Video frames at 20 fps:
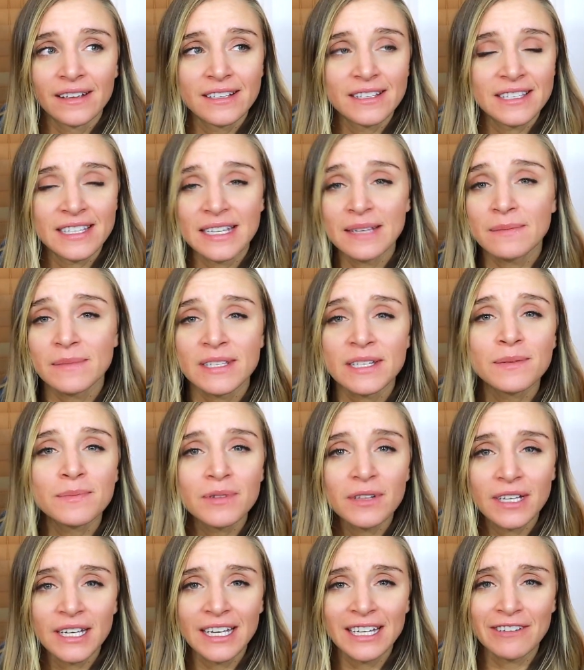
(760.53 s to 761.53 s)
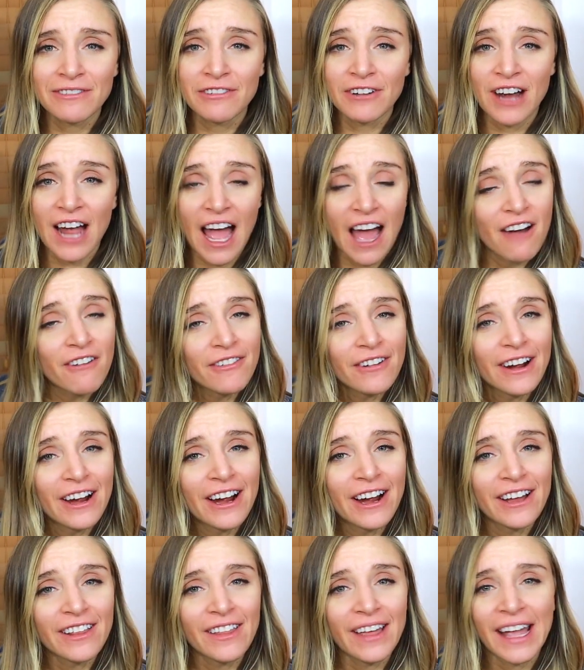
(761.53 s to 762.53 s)
seemed to bleed
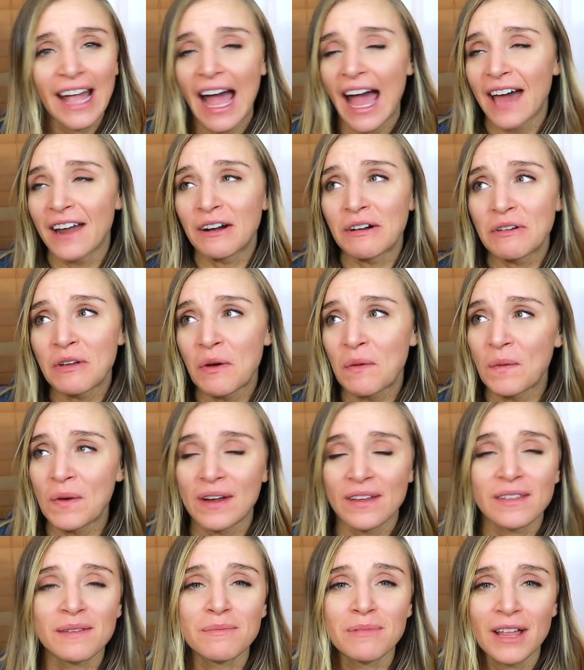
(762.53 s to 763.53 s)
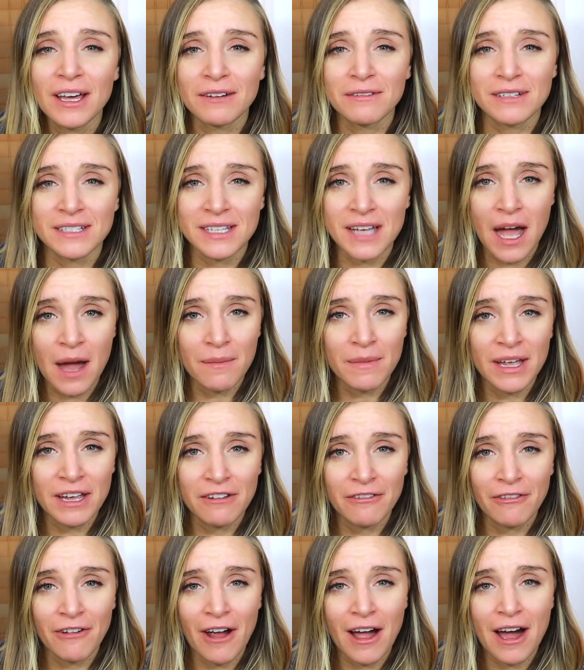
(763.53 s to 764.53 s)
forever. Like, I don't know where the blood was
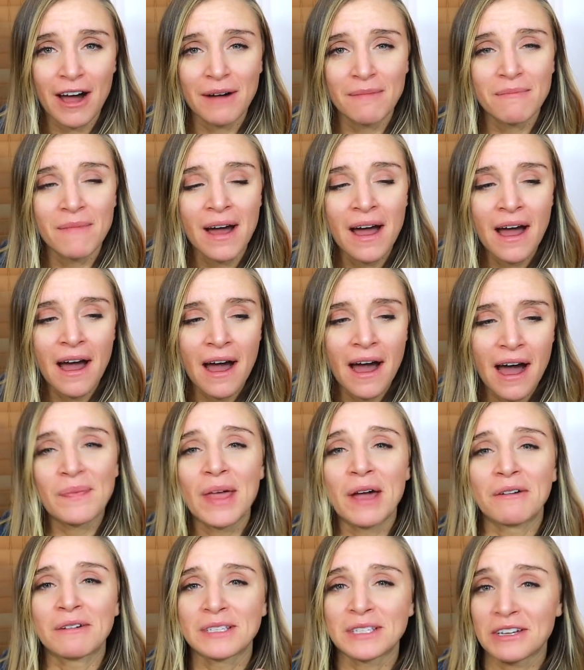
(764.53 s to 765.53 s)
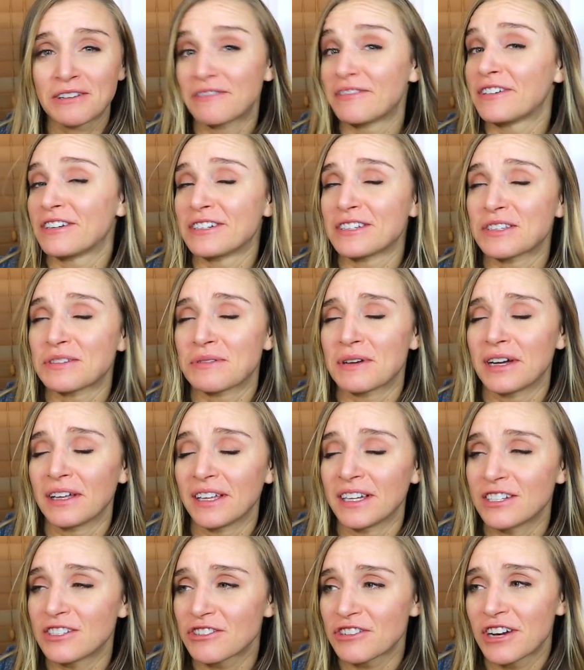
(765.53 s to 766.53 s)
coming from. That was her first
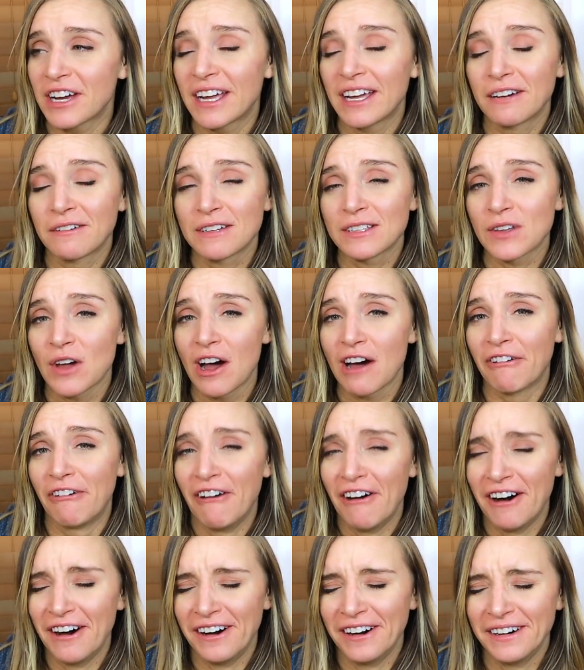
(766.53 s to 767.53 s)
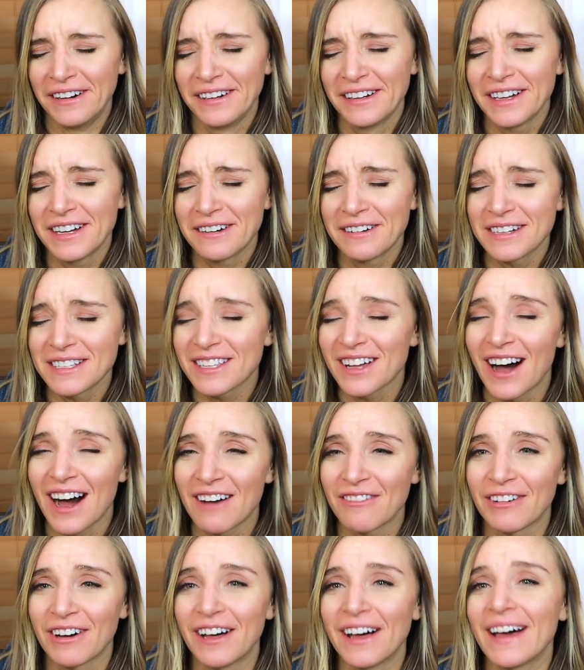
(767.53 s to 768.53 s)
real injury. It was awful. It was
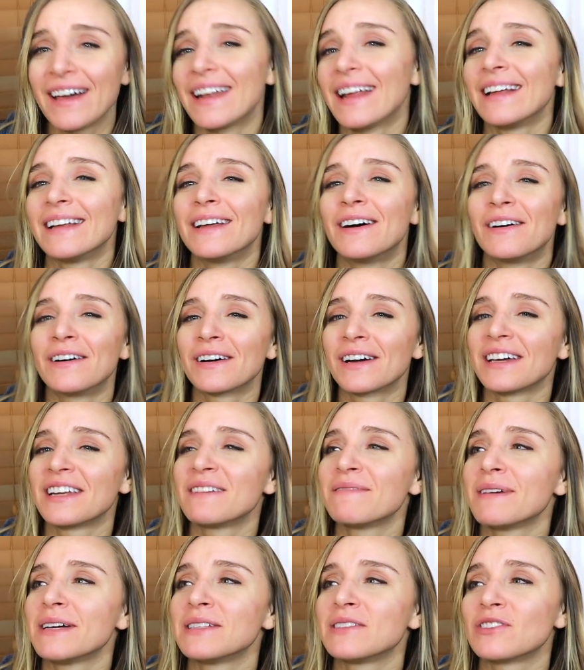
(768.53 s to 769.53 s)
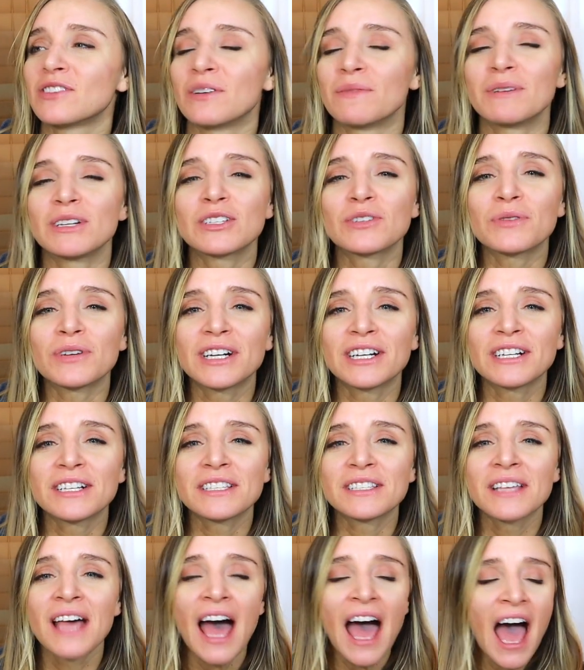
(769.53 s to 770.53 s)
awful. And I know it could have been so much
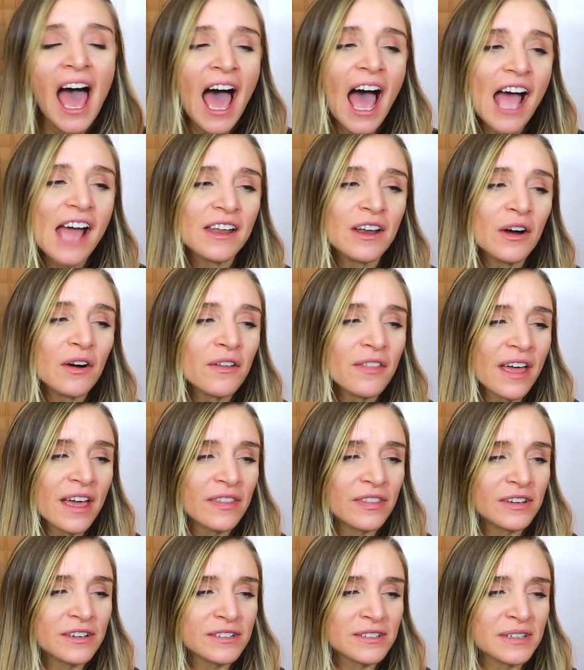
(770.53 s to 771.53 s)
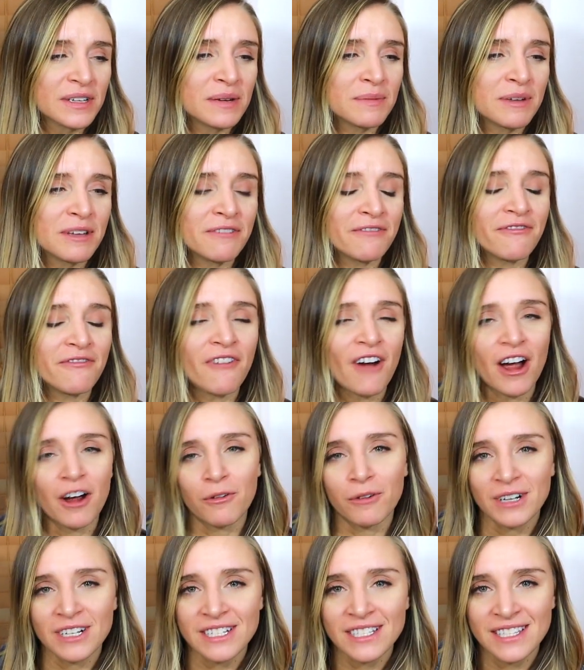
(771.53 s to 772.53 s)
worse. I know that there's going to be
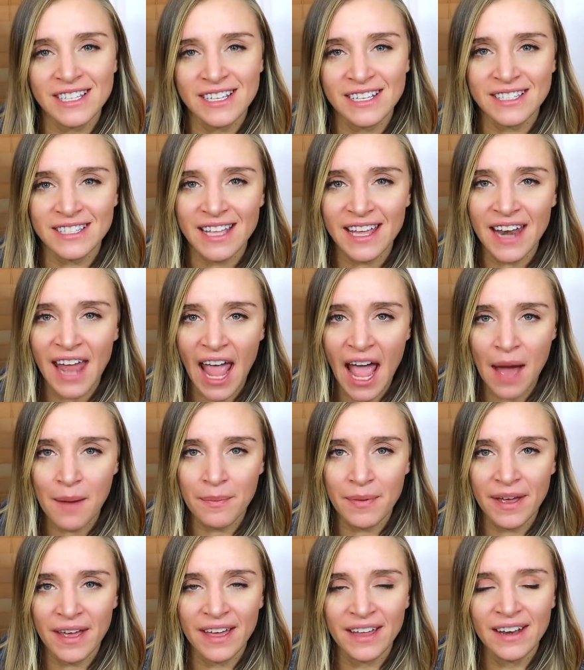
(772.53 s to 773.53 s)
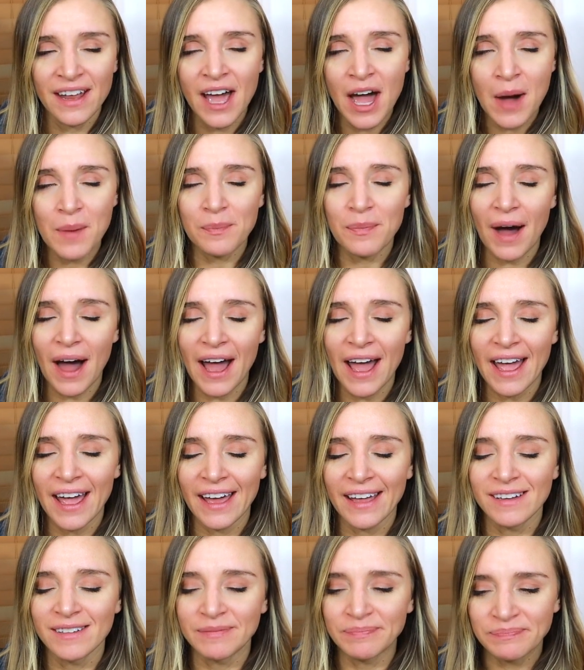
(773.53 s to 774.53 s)
far worse things that happen,
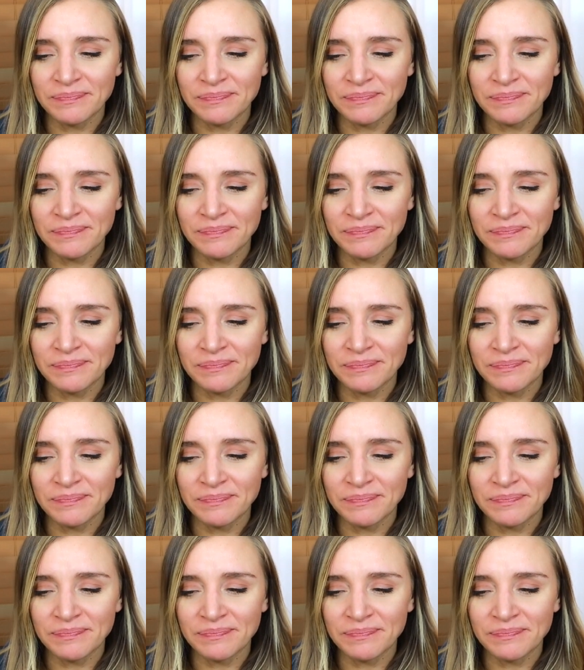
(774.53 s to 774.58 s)
but